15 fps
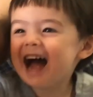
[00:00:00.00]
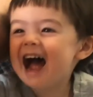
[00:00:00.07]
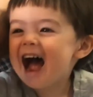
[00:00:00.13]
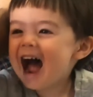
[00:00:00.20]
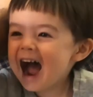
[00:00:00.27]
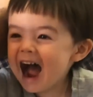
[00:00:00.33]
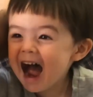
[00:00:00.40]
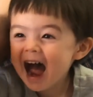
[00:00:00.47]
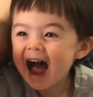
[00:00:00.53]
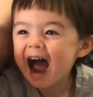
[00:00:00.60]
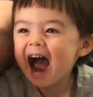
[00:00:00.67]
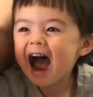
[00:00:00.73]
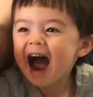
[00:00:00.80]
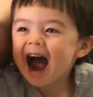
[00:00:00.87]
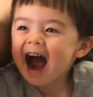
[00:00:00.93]
10,
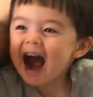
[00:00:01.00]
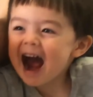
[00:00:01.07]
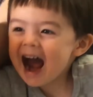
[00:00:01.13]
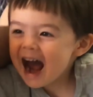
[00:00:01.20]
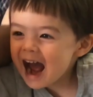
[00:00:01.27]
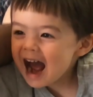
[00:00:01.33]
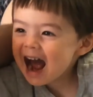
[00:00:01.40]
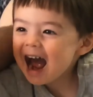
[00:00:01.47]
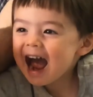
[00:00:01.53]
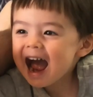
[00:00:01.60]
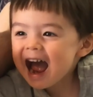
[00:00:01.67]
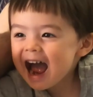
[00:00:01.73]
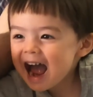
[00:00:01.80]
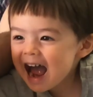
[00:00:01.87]
11.